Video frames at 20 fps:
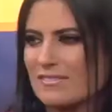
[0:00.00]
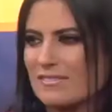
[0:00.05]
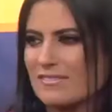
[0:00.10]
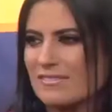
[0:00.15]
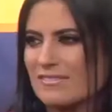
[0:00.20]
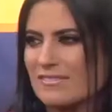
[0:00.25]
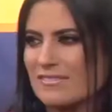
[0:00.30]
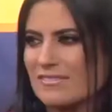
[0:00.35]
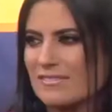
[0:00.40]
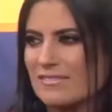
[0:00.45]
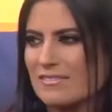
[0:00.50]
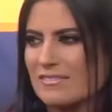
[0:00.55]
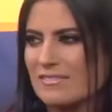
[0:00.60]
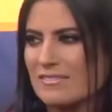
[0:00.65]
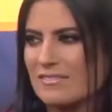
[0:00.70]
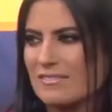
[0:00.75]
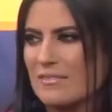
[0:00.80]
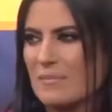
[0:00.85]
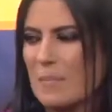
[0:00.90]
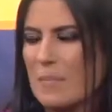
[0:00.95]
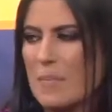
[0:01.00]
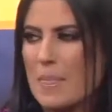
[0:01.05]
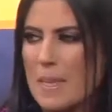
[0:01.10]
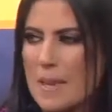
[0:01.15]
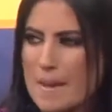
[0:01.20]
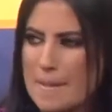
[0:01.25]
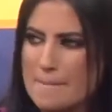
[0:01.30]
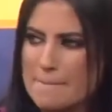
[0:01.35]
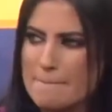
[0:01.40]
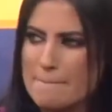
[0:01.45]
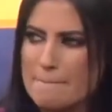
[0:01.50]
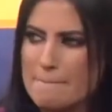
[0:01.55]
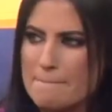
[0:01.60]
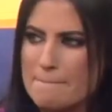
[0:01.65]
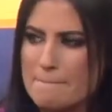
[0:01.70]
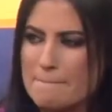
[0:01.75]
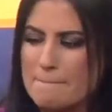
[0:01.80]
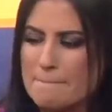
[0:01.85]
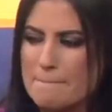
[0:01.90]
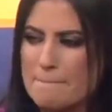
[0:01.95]

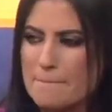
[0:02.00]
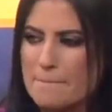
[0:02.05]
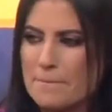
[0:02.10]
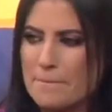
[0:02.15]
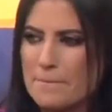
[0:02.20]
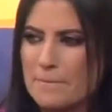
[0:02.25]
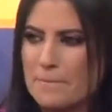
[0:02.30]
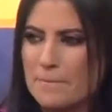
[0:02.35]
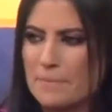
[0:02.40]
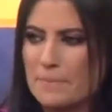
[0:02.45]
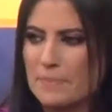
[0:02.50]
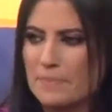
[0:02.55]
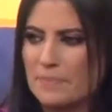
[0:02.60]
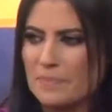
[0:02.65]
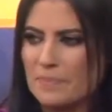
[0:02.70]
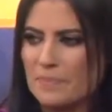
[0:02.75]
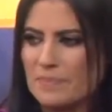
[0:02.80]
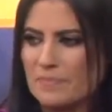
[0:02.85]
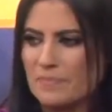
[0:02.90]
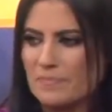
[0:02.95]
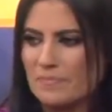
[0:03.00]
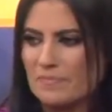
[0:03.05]
(silent)